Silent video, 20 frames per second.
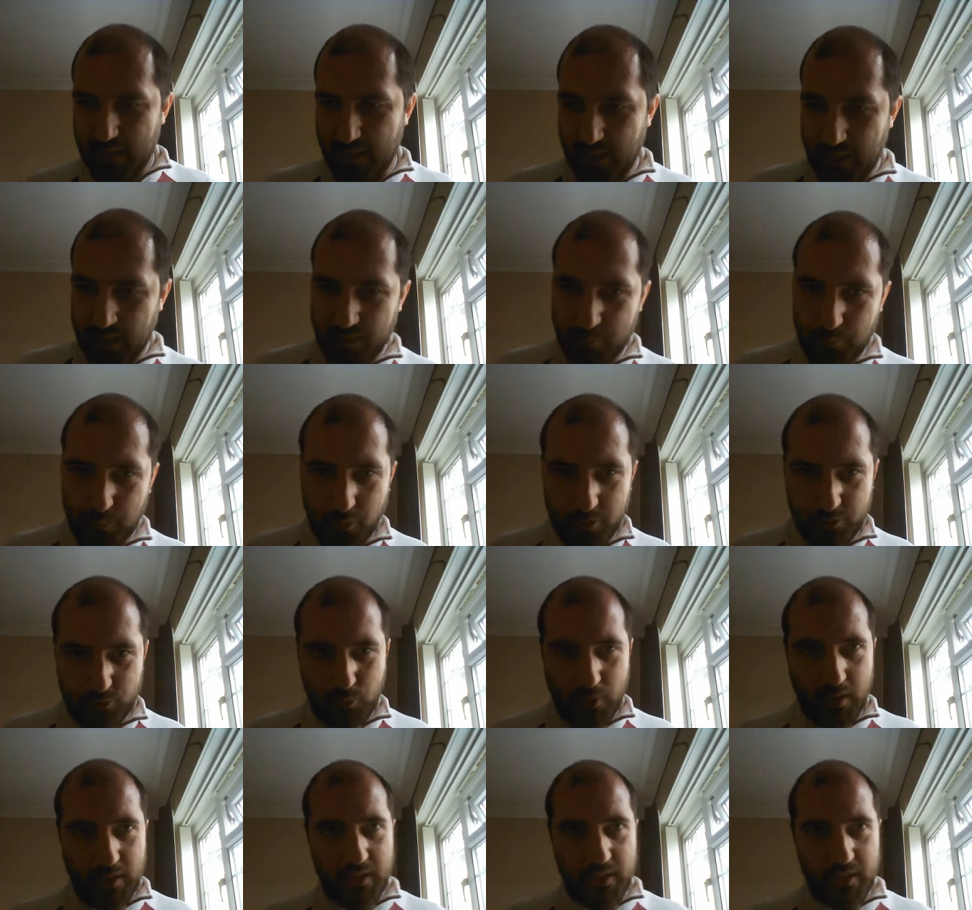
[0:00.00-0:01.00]
And point
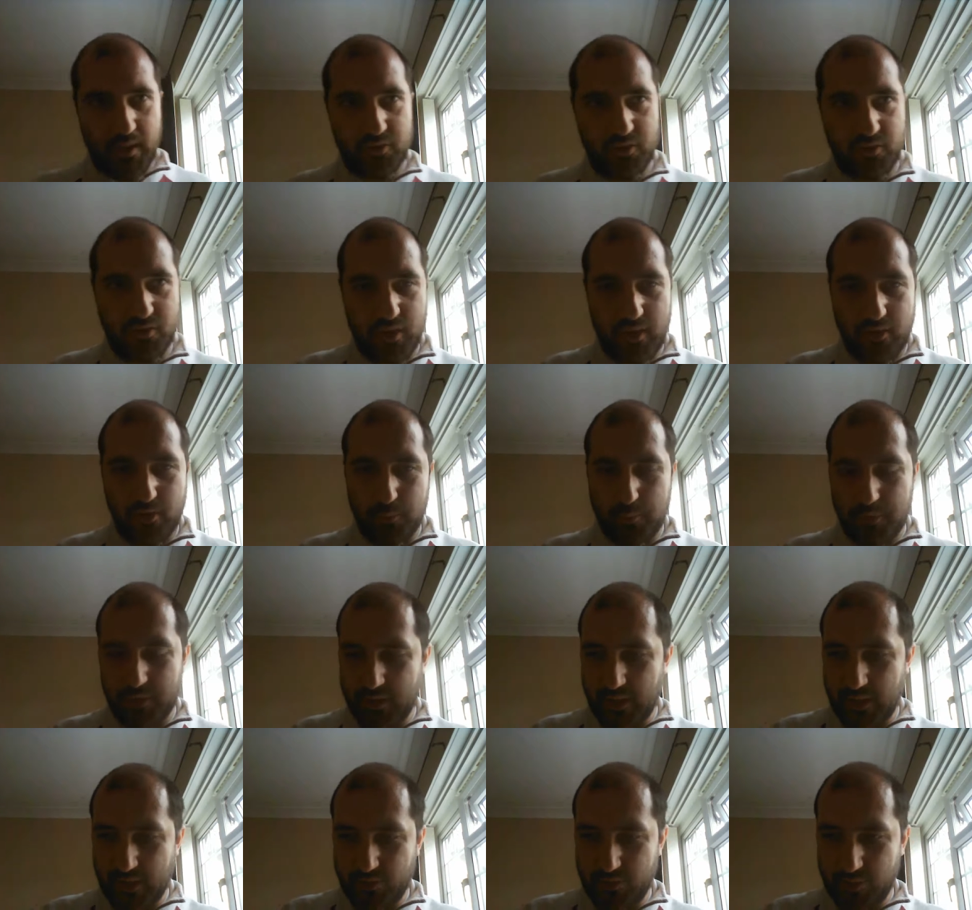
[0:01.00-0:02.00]
20, as I say, I hope
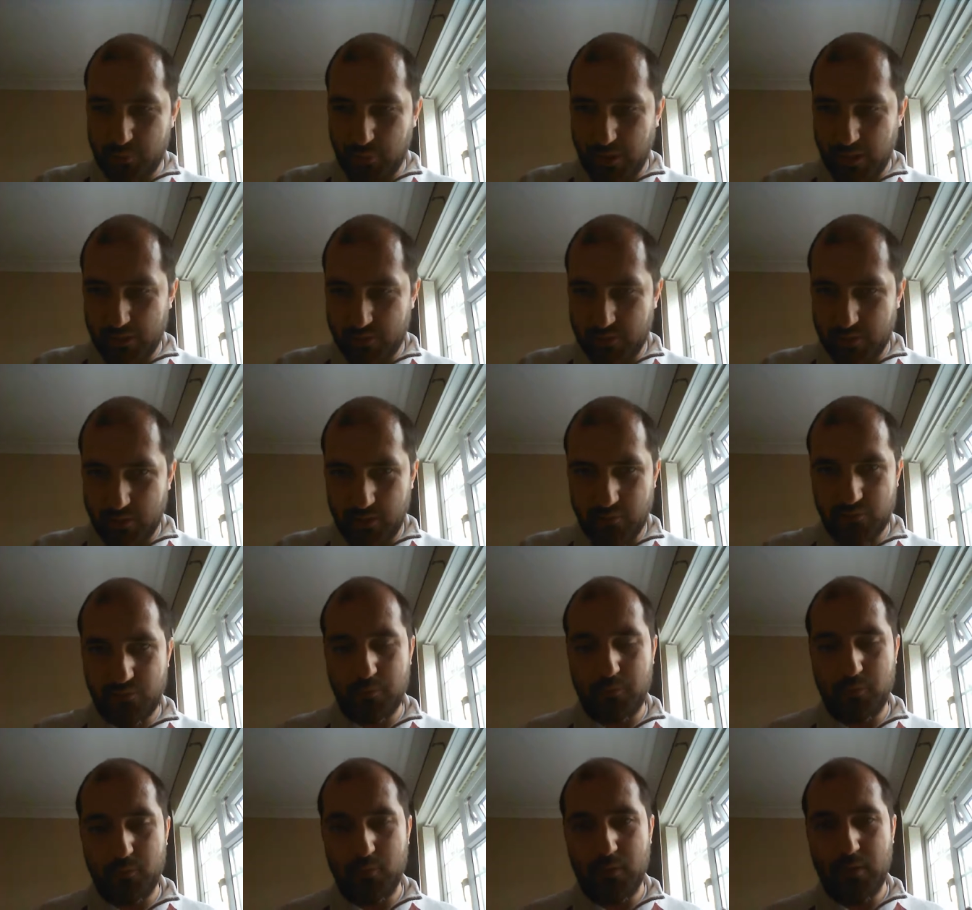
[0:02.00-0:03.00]
Italians to practice
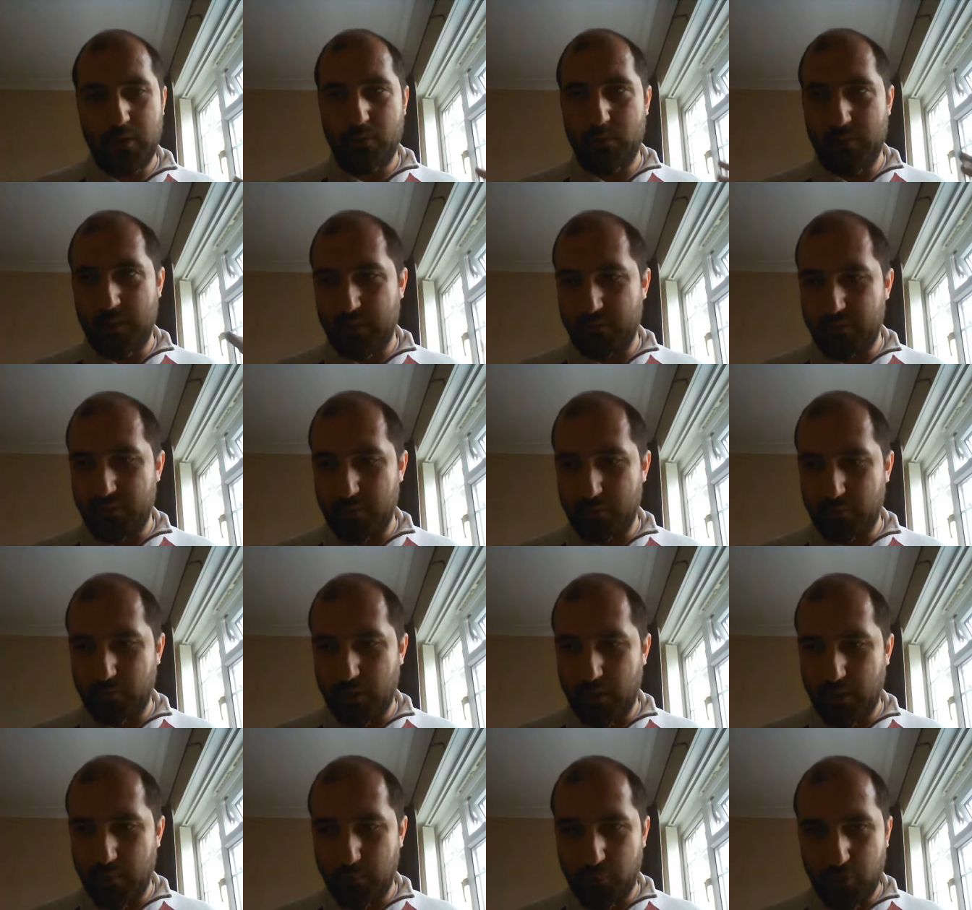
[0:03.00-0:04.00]
would have an
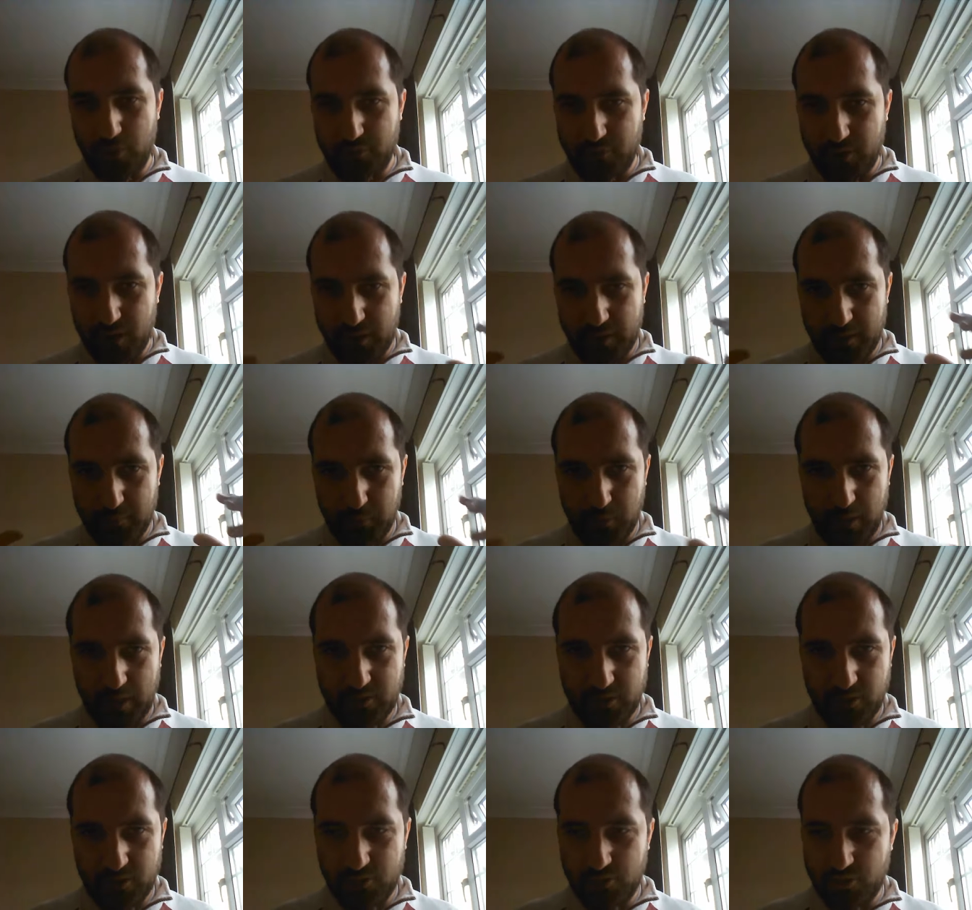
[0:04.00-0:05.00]
improved diet and
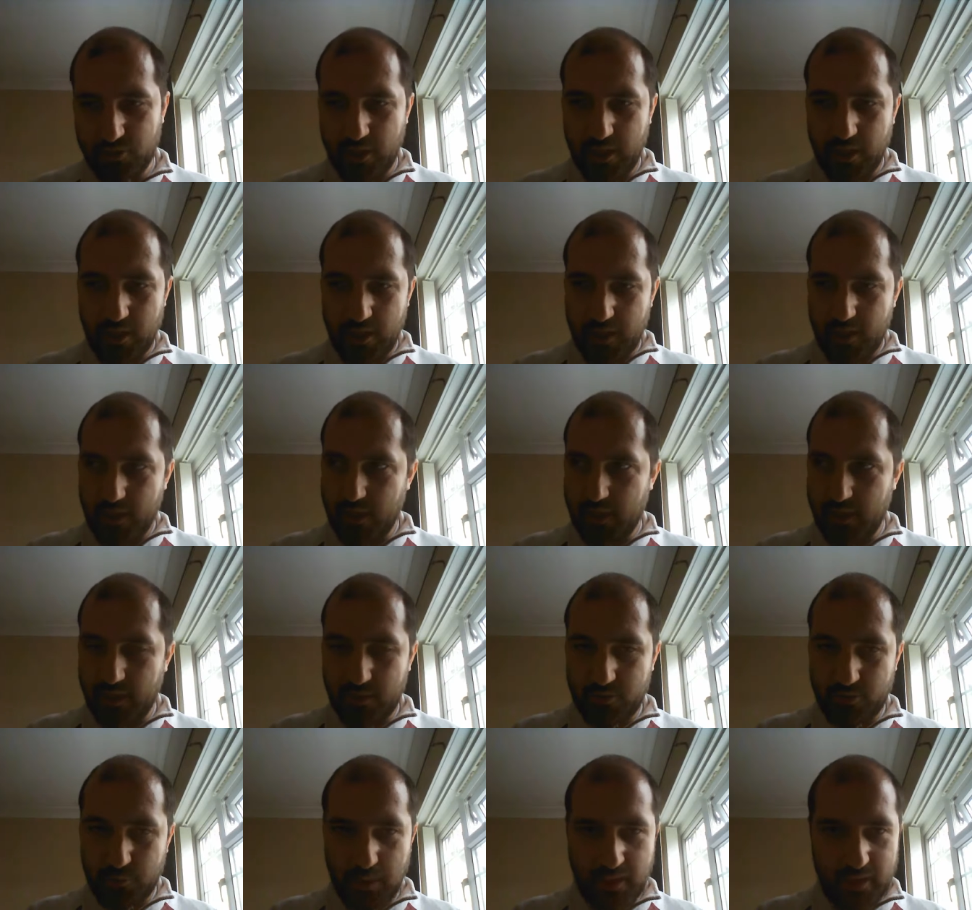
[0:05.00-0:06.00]
practice
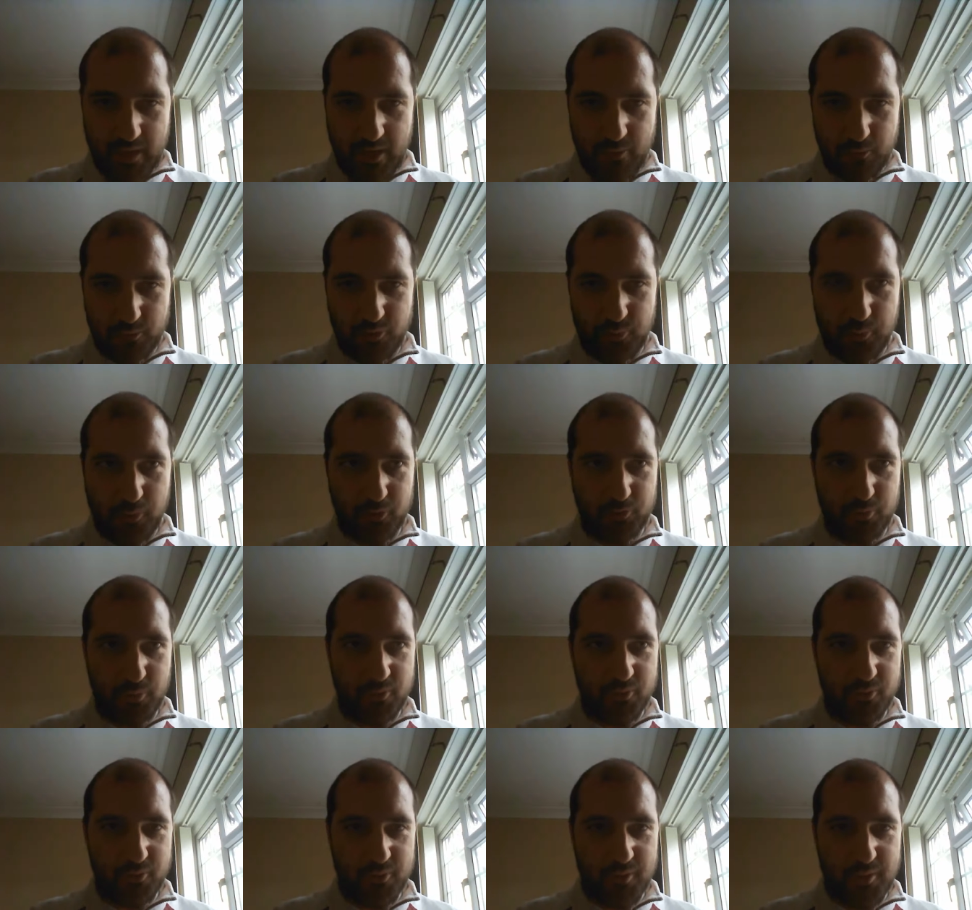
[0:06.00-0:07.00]
as many hours as
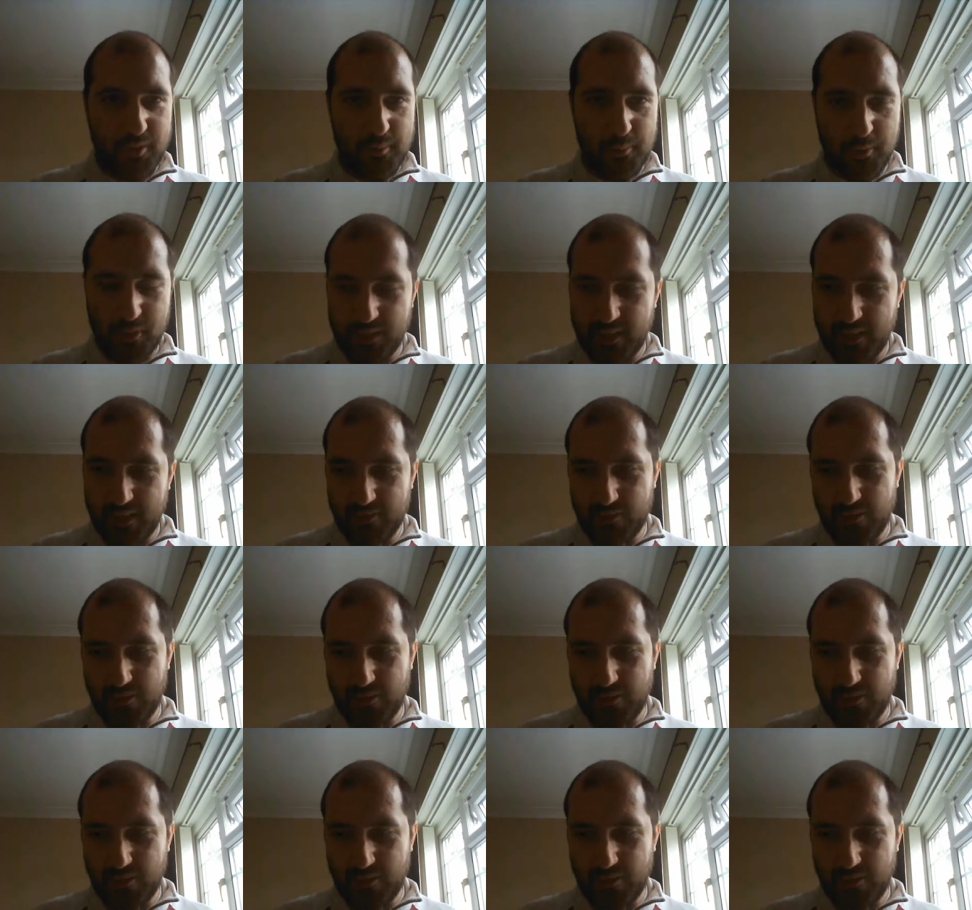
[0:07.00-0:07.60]
possible per day.